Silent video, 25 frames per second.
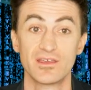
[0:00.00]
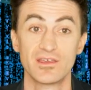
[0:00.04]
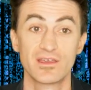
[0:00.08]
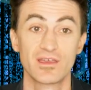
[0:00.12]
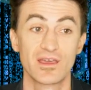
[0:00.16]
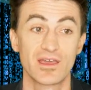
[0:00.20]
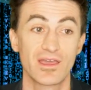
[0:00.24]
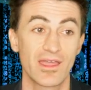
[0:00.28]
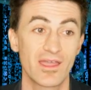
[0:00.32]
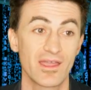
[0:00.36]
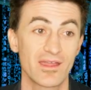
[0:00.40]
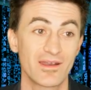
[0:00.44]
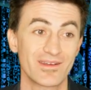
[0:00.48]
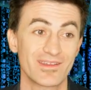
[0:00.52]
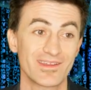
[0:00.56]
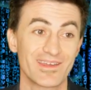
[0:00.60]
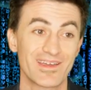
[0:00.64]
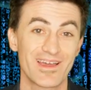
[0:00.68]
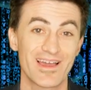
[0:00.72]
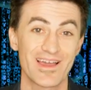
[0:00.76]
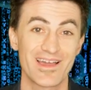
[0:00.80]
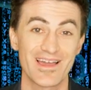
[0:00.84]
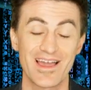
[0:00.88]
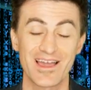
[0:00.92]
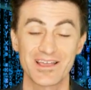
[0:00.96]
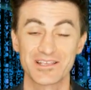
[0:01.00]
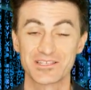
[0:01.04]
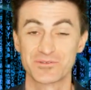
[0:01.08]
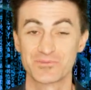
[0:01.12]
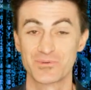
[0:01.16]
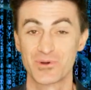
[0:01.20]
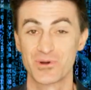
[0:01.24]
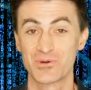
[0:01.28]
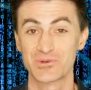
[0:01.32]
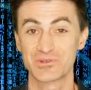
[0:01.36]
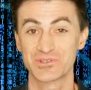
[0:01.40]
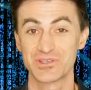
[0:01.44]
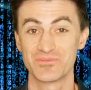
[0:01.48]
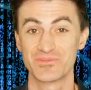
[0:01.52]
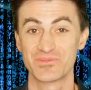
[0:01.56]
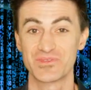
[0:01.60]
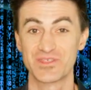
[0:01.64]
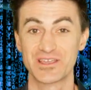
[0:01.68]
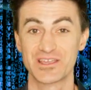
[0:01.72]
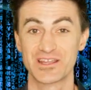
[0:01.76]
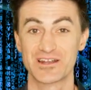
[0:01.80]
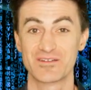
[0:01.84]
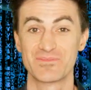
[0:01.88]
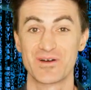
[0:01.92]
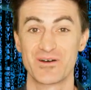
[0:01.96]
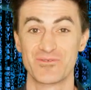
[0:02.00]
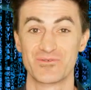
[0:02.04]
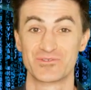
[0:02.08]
And I suppose I'm thinking about